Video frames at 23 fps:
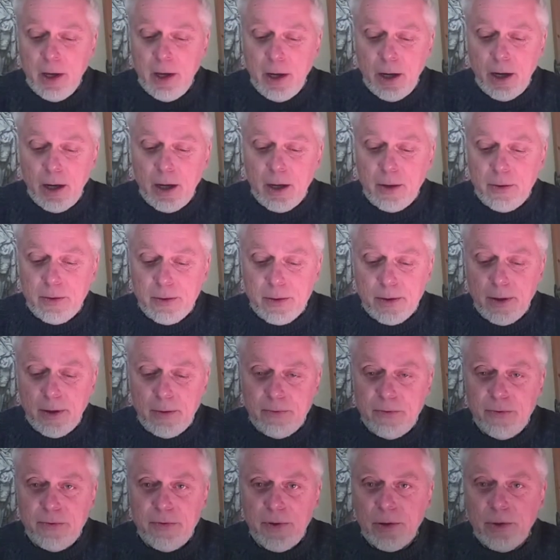of
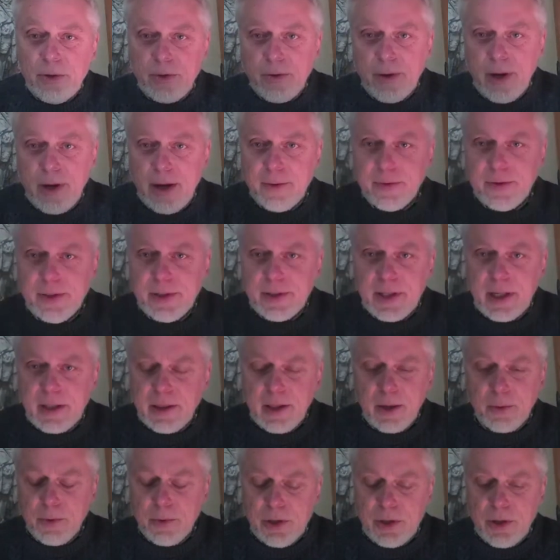photographs
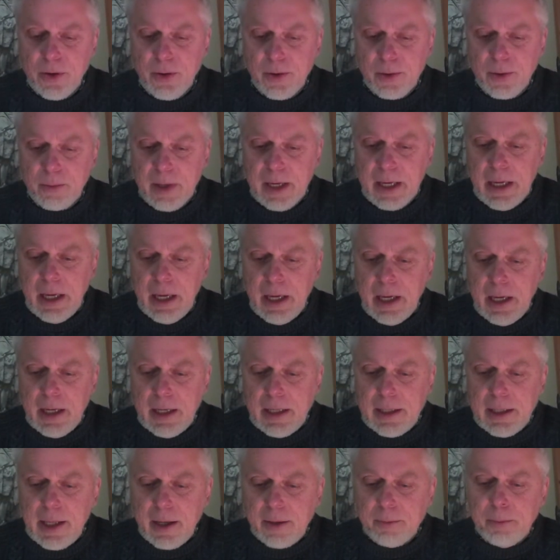that they were showing me
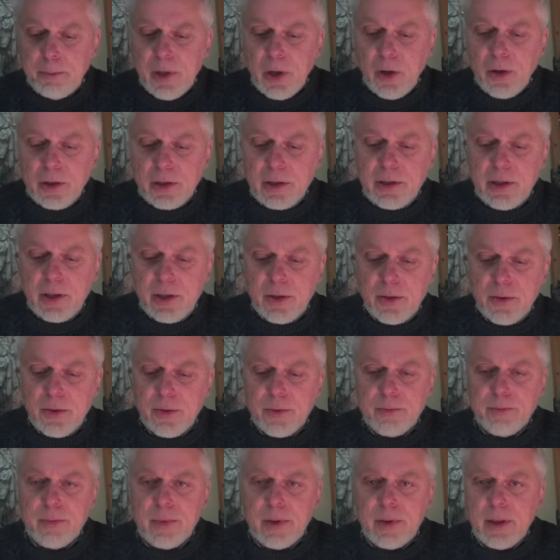that belonged to
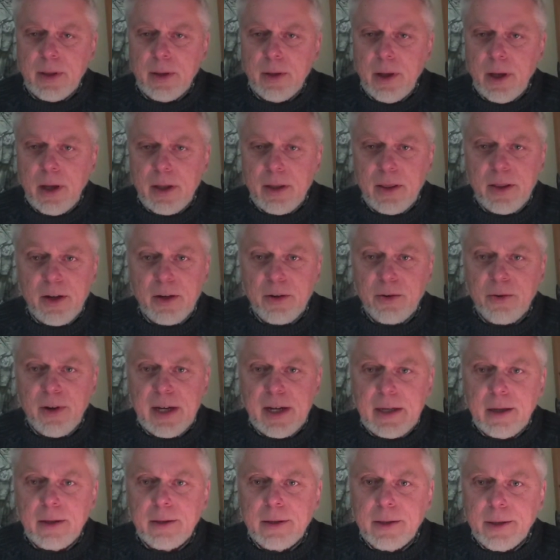their
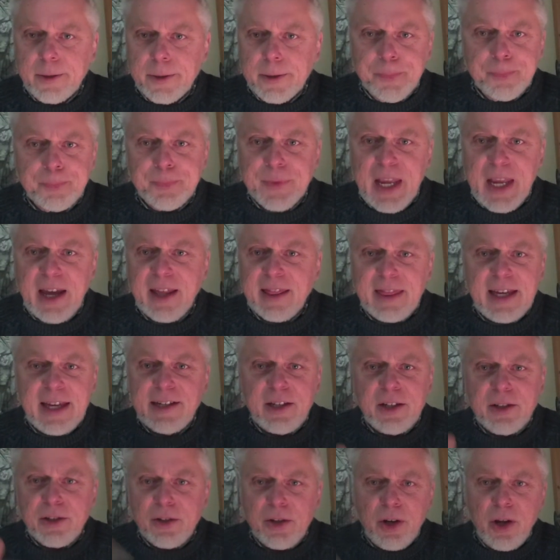great uncle. And they
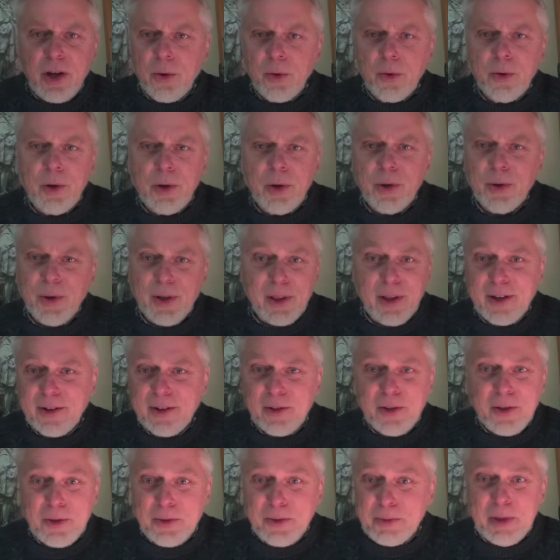didn't know who a lot of
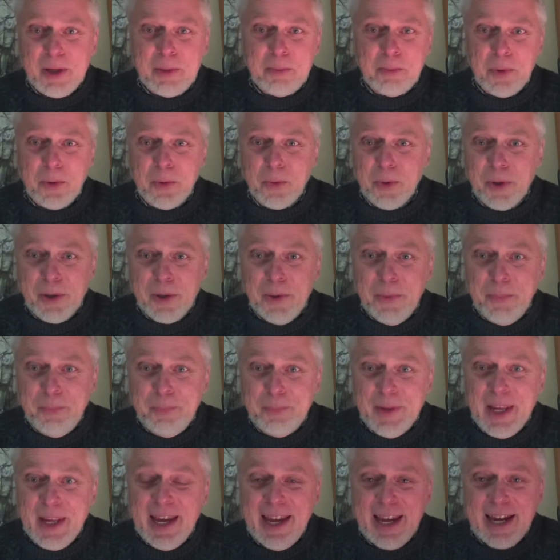those people were.
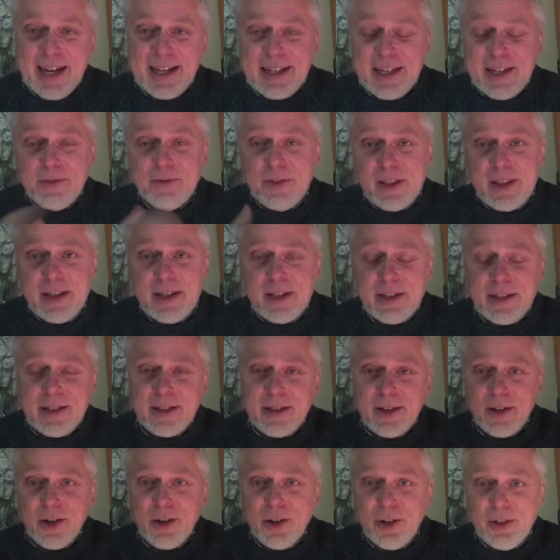And even this
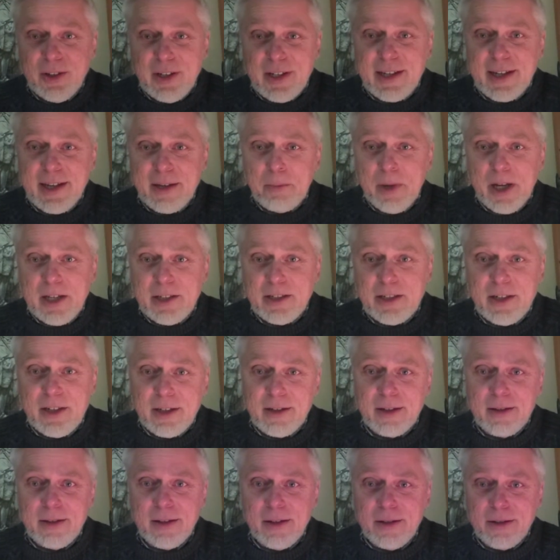early in my
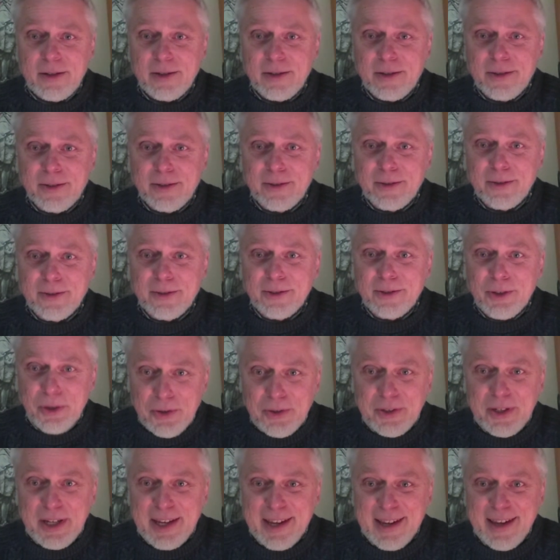genealogical
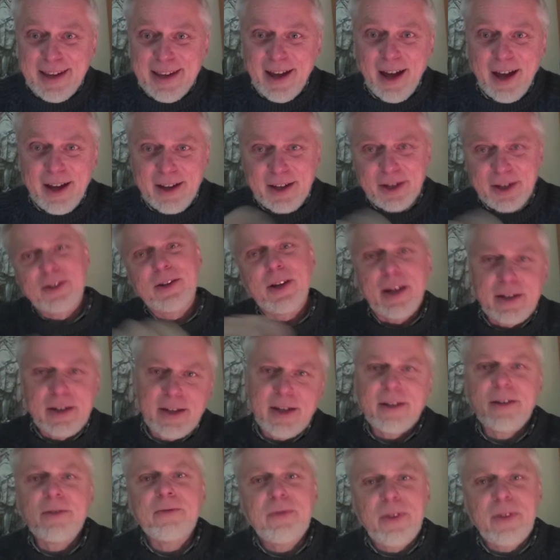journey, I could
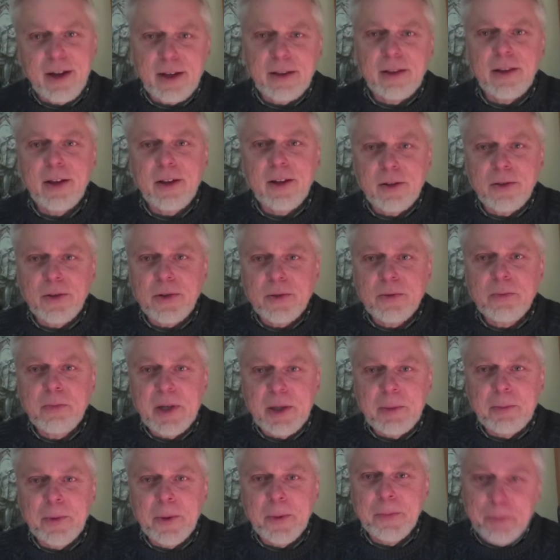identify a lot of those
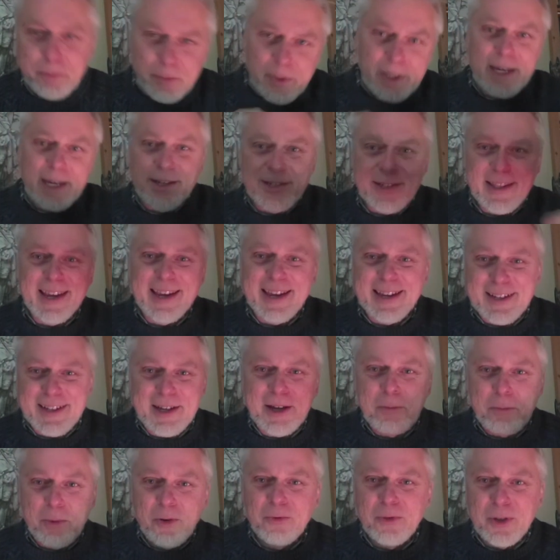people because they had
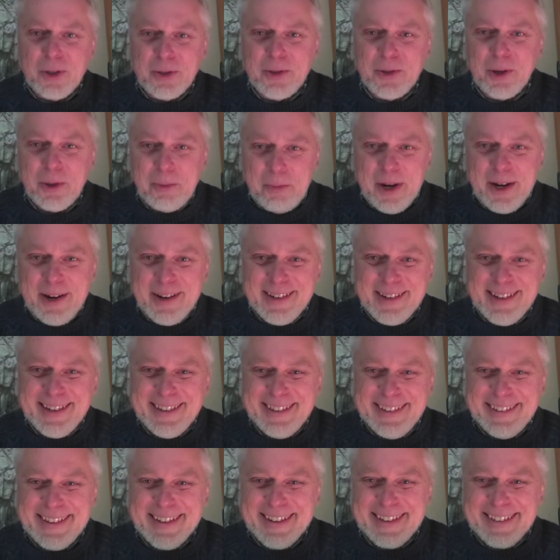come over to
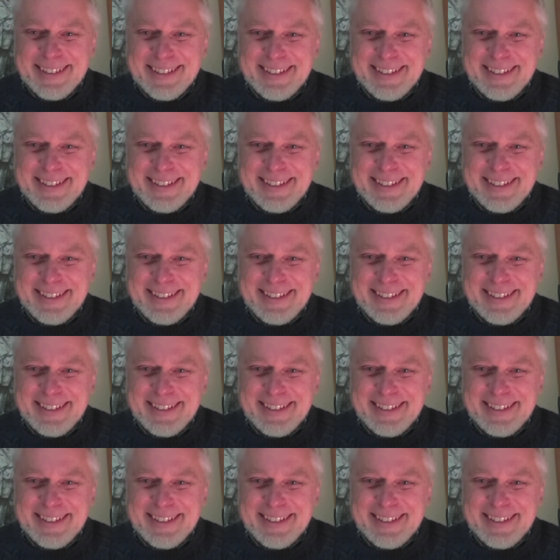America and